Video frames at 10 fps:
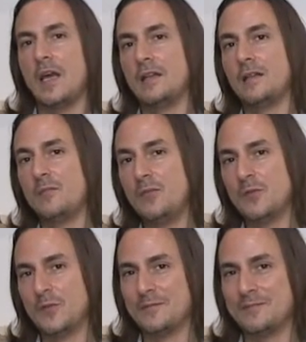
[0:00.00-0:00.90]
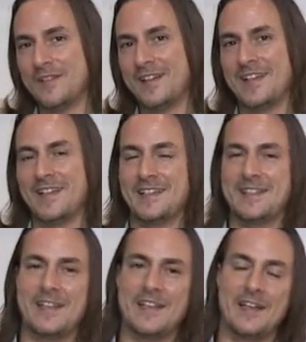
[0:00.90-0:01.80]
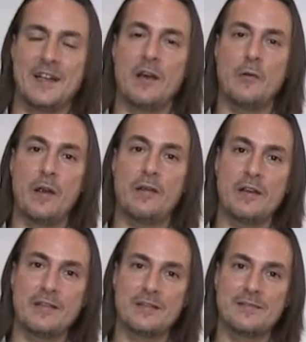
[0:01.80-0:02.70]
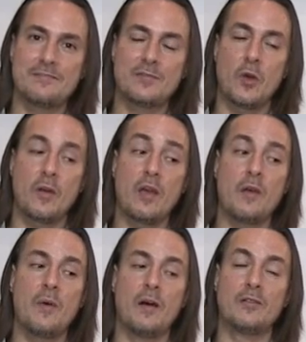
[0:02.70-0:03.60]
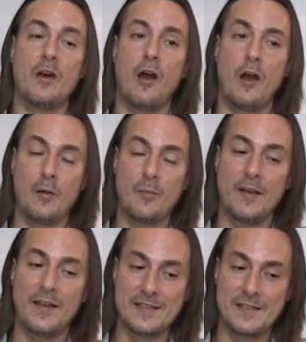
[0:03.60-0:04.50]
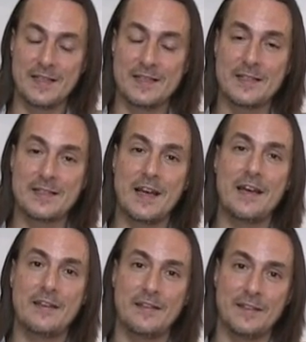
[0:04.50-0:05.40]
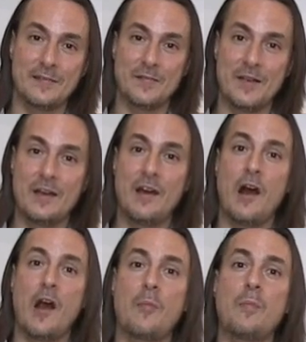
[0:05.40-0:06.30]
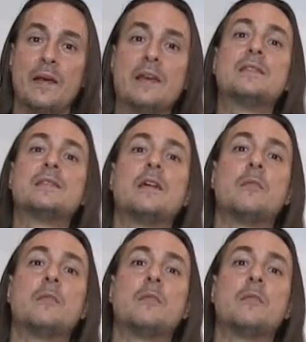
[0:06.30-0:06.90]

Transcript: And the moon is in Aquarius, talking about our place in society, our place